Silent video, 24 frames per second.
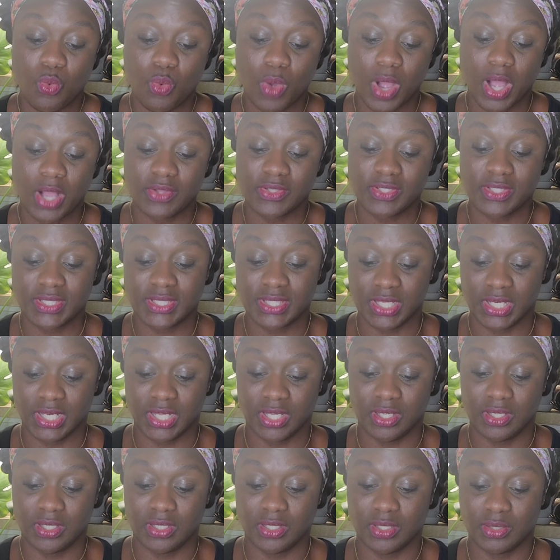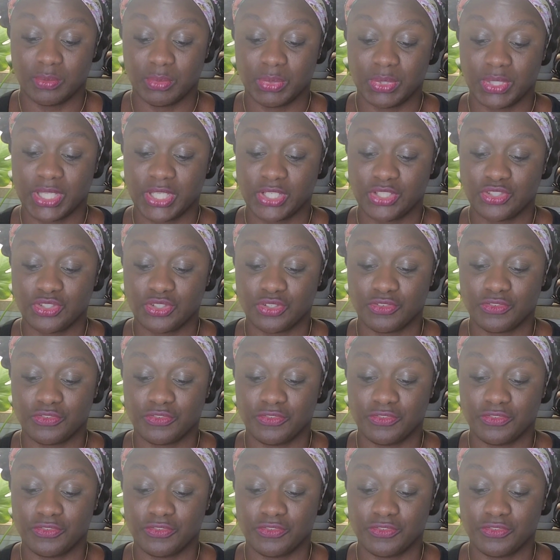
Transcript: While sitting, place your